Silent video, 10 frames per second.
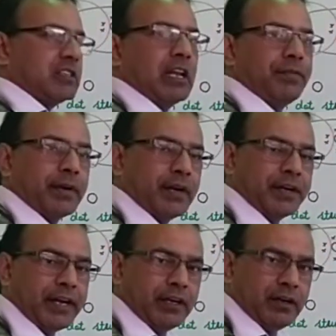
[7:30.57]
sulfur
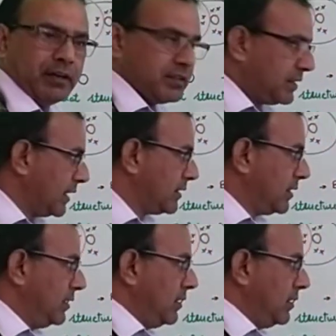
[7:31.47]
contains 6.